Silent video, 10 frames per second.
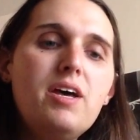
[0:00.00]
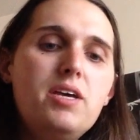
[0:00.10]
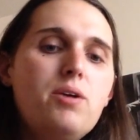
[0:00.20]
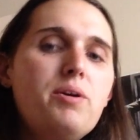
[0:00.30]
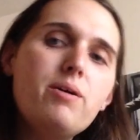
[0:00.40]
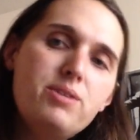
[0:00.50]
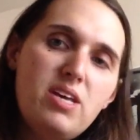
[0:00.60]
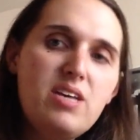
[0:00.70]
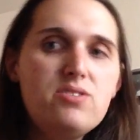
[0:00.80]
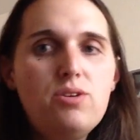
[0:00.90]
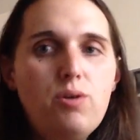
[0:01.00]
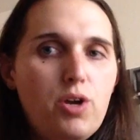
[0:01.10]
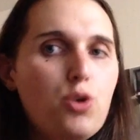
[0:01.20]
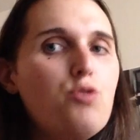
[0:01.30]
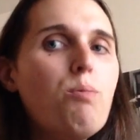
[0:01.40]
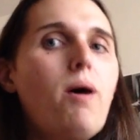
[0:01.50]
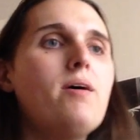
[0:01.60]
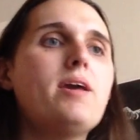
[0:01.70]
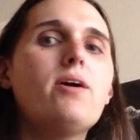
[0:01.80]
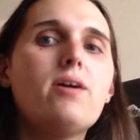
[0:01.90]
You know, he always has, you know, a
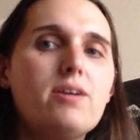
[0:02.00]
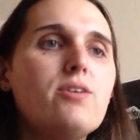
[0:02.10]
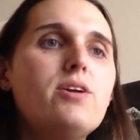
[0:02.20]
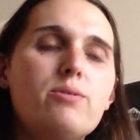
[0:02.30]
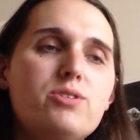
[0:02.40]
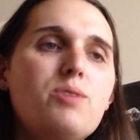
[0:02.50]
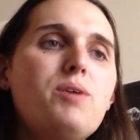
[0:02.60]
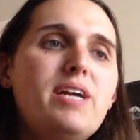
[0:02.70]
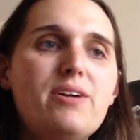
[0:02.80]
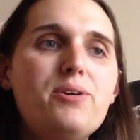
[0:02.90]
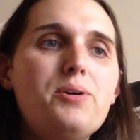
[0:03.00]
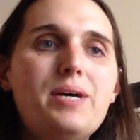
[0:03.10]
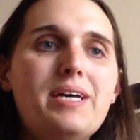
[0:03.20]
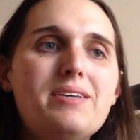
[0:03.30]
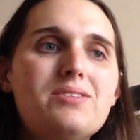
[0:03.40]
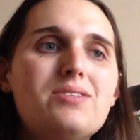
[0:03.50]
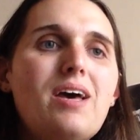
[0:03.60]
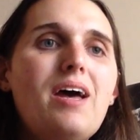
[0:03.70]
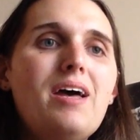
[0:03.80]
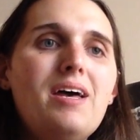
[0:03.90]
goofball character, you know, somebody who is
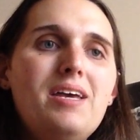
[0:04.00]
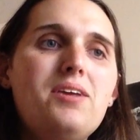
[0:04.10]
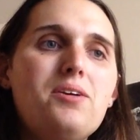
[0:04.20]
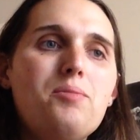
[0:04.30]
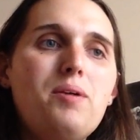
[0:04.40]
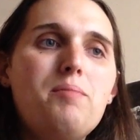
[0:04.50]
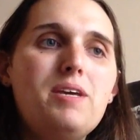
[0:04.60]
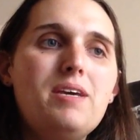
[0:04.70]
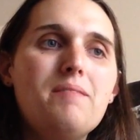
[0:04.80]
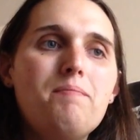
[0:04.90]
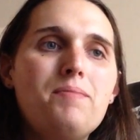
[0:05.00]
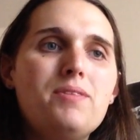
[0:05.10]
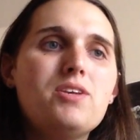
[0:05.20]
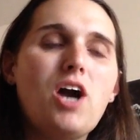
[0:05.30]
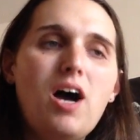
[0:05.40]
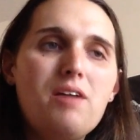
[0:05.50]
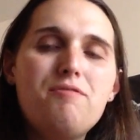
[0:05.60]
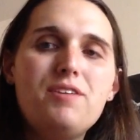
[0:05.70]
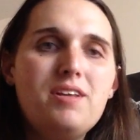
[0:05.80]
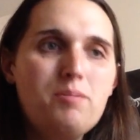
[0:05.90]
you know, maybe
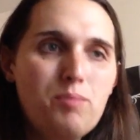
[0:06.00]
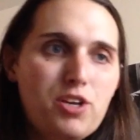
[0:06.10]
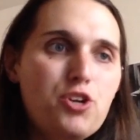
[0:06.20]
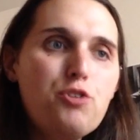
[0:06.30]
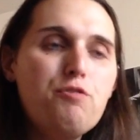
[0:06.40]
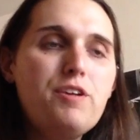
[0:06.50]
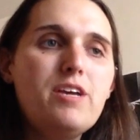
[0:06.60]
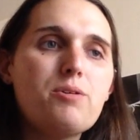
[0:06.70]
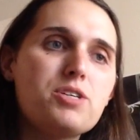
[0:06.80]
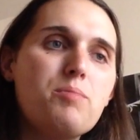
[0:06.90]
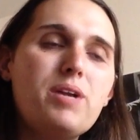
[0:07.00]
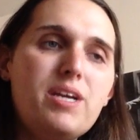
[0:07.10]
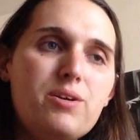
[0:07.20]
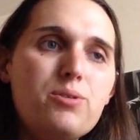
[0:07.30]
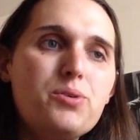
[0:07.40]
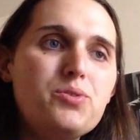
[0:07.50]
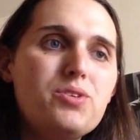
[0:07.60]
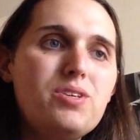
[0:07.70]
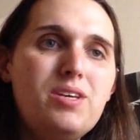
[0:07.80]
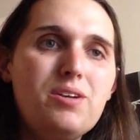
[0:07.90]
confident but goofy or somebody
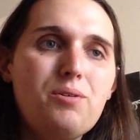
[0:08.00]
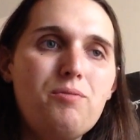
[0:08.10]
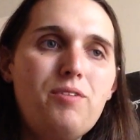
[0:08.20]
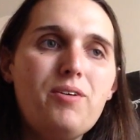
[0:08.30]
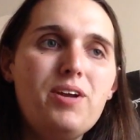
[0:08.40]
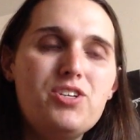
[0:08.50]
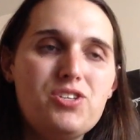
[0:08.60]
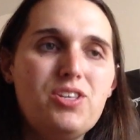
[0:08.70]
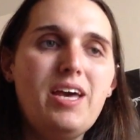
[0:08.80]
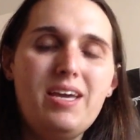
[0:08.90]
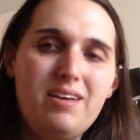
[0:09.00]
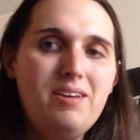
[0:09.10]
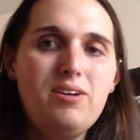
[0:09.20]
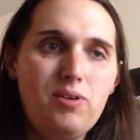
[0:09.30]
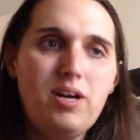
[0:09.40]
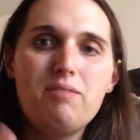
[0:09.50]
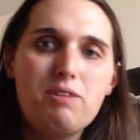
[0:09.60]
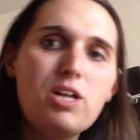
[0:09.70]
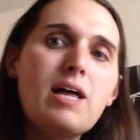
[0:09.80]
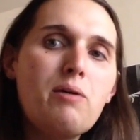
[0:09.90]
who's, you know, very just like, you know, kind
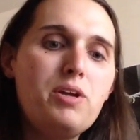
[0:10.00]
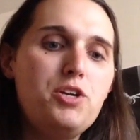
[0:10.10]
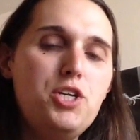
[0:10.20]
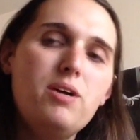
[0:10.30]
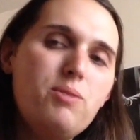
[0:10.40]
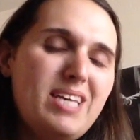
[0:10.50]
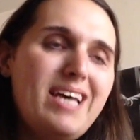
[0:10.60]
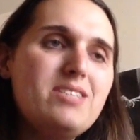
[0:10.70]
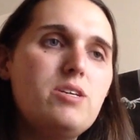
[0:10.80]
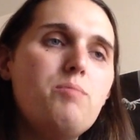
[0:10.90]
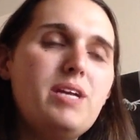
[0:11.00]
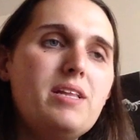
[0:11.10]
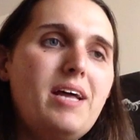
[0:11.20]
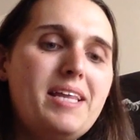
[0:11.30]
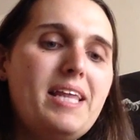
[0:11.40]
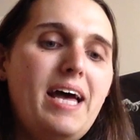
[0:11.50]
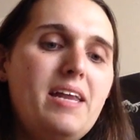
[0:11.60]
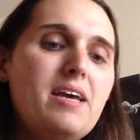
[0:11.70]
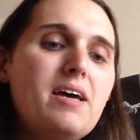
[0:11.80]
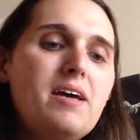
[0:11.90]
of clownish. He always has somebody like
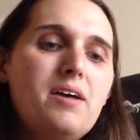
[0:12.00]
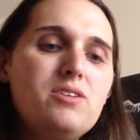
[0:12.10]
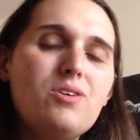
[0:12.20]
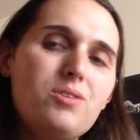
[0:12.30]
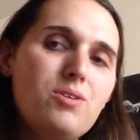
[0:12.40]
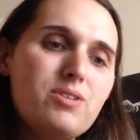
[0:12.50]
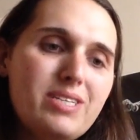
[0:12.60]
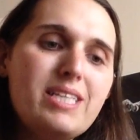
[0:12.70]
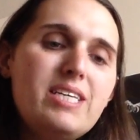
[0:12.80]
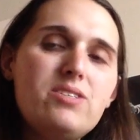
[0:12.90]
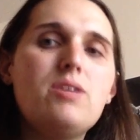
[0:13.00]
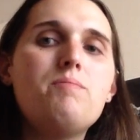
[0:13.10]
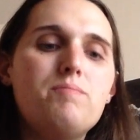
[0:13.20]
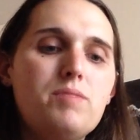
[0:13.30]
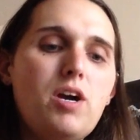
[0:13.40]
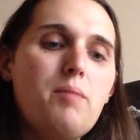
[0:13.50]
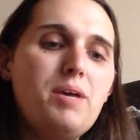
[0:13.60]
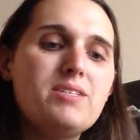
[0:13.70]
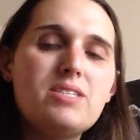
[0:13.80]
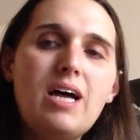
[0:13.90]
that. So there is at least some
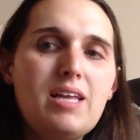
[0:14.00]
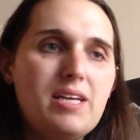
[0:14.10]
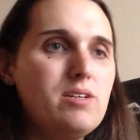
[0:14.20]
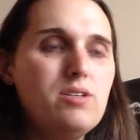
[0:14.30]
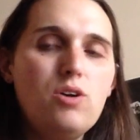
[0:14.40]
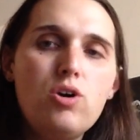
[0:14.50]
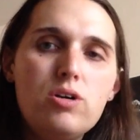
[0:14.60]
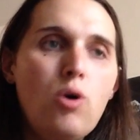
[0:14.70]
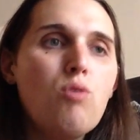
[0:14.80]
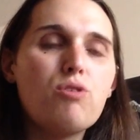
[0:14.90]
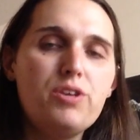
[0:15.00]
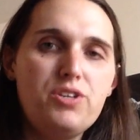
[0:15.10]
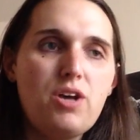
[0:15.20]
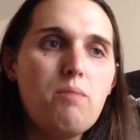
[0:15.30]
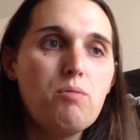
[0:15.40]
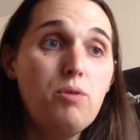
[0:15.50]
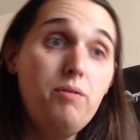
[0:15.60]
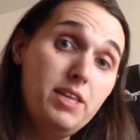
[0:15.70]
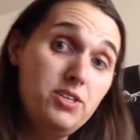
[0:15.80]
comment. It's not like an overly somber movie.